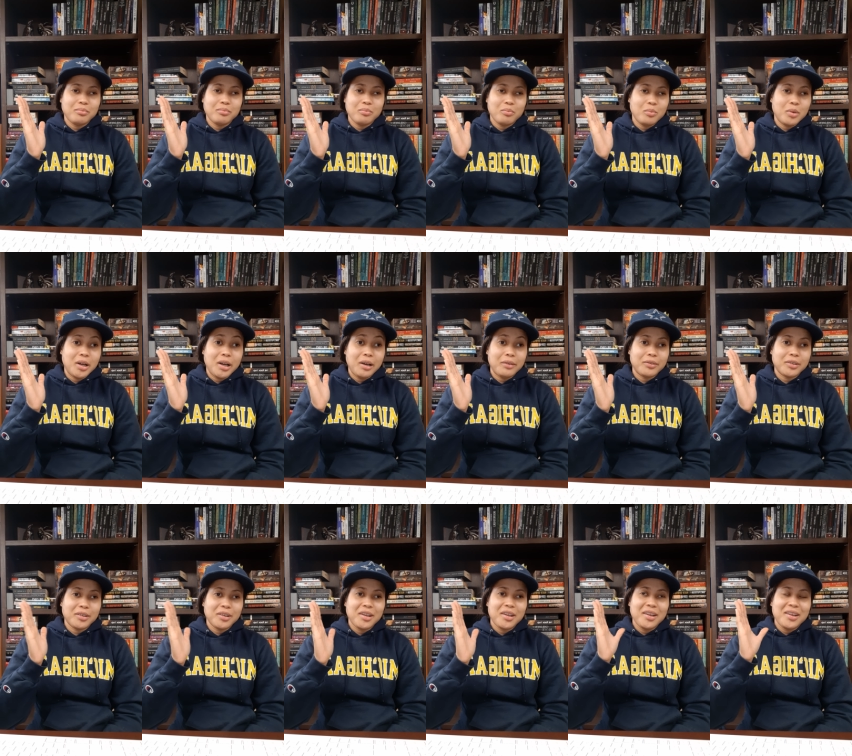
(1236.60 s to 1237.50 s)

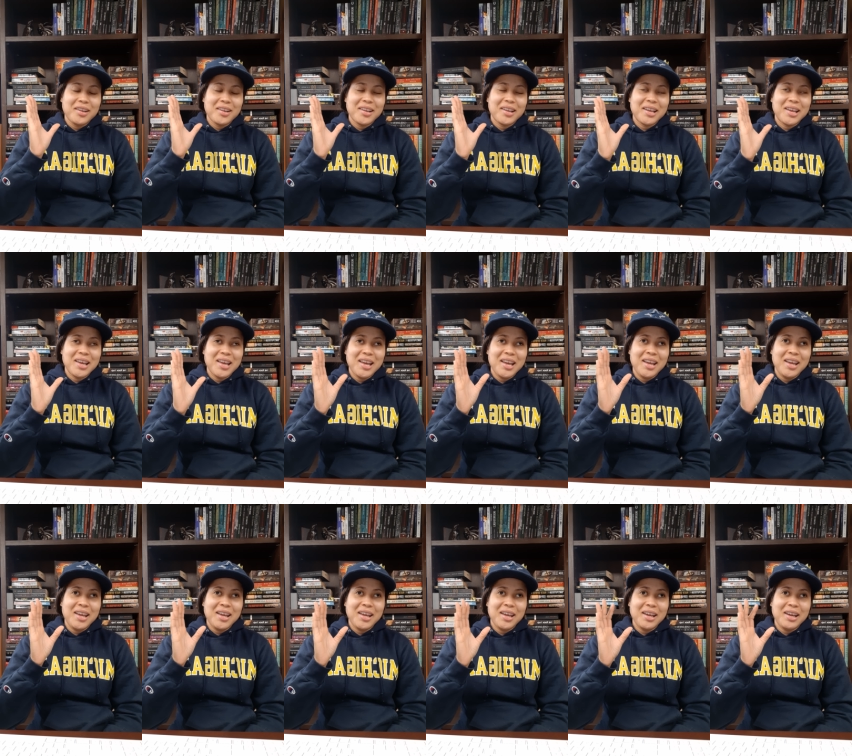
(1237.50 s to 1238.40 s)
whatever,
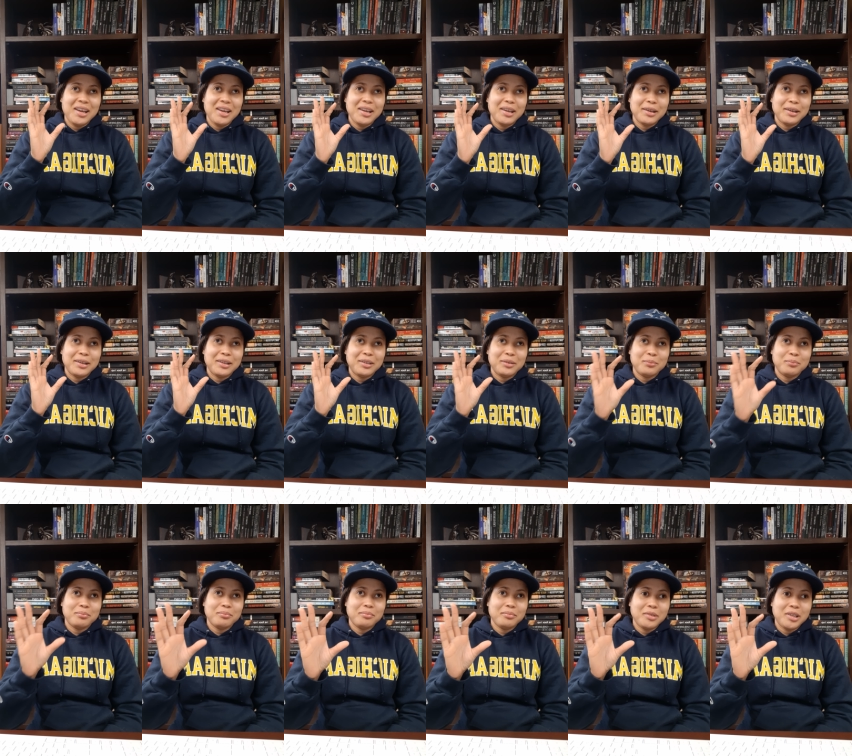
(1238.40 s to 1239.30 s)
and
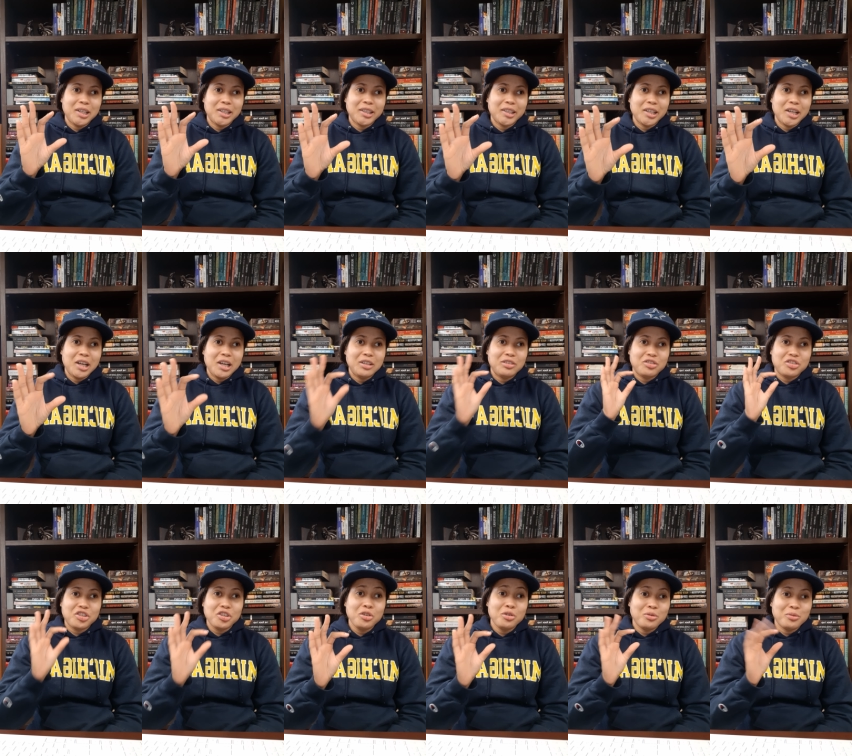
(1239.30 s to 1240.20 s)
let's say
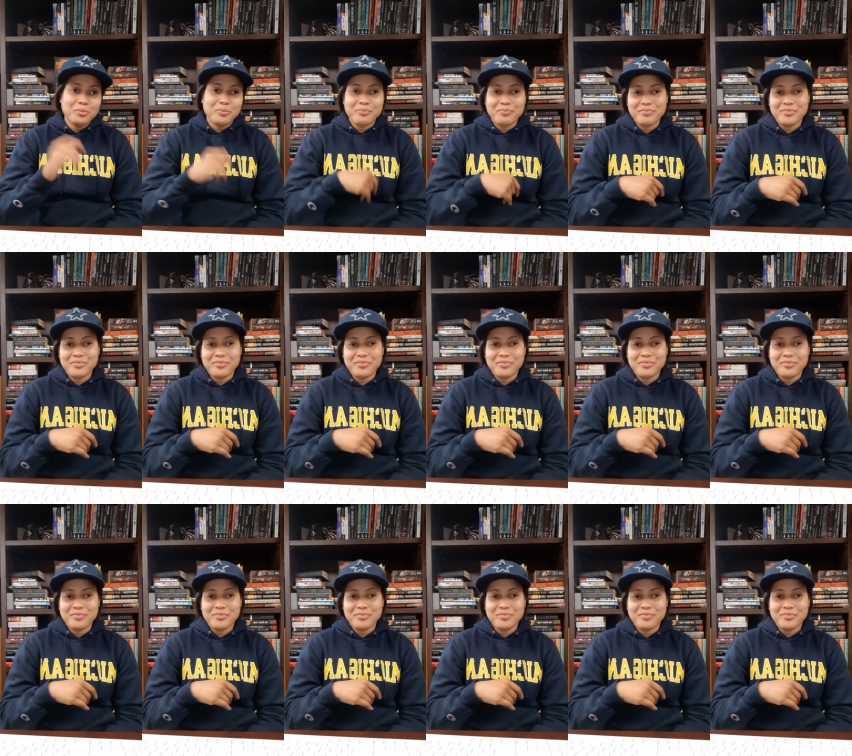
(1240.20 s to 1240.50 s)
two,